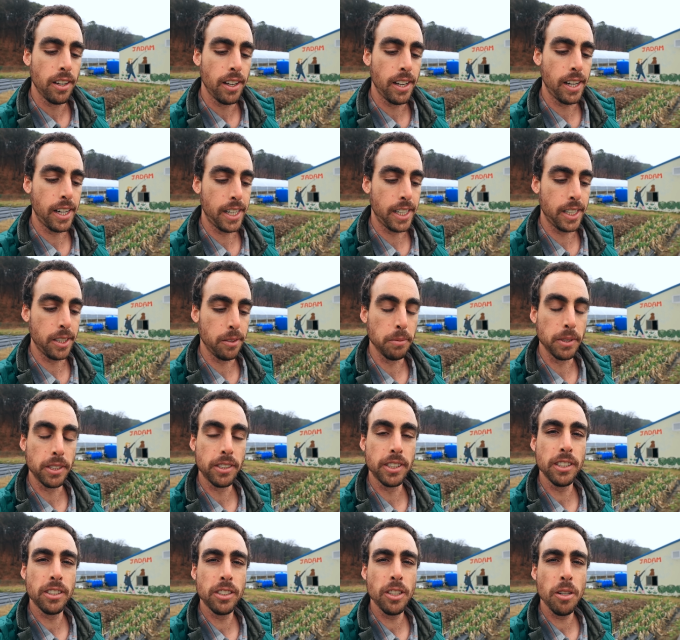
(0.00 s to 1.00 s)
um,
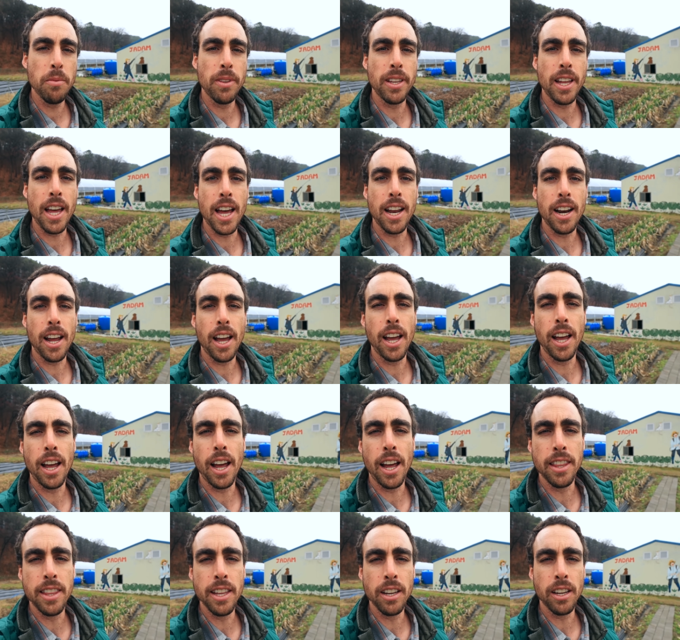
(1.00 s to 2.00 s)
system that I,
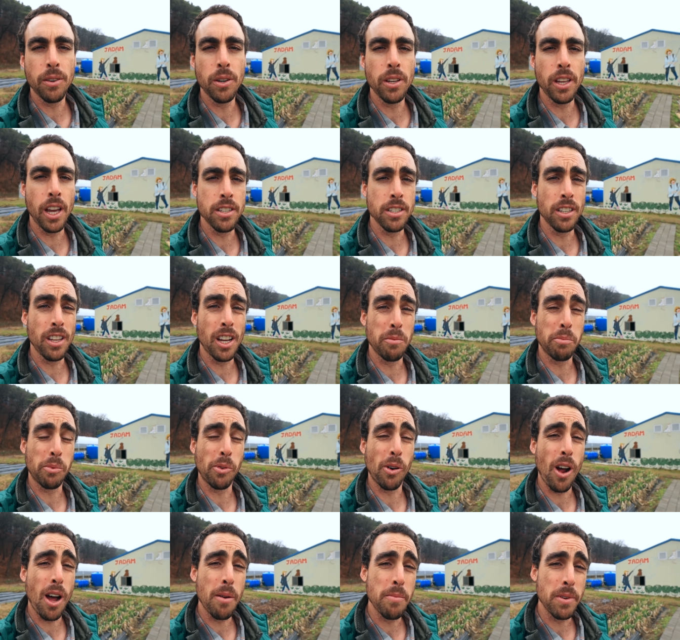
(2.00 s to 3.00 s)
I, think it really has a lot of
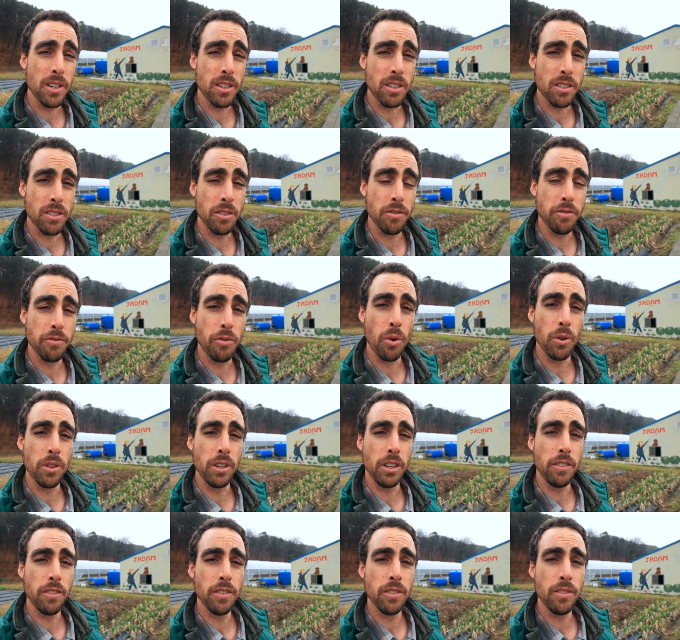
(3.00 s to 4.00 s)
promise for
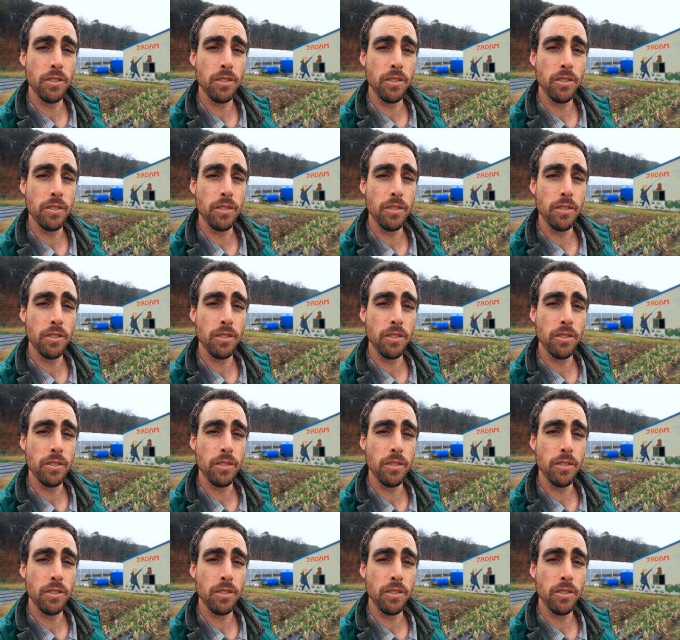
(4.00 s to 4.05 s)
the